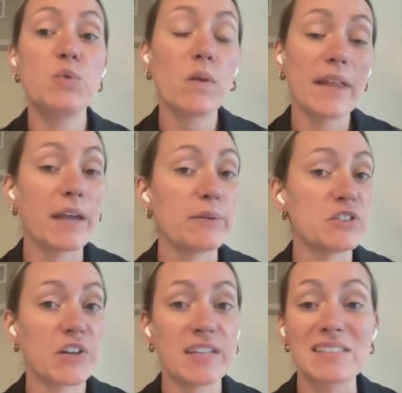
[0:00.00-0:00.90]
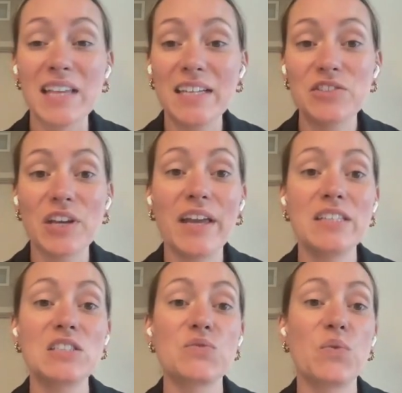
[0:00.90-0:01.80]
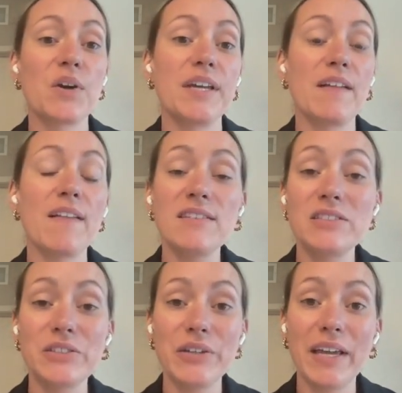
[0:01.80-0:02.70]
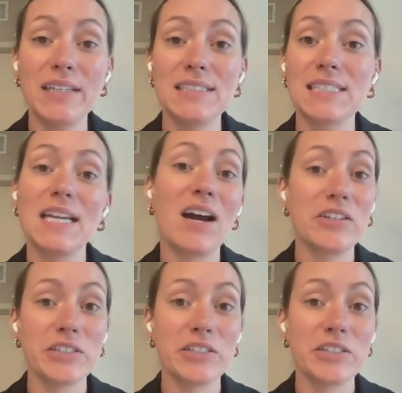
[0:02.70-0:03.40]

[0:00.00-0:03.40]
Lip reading: dual language translations for ELL students in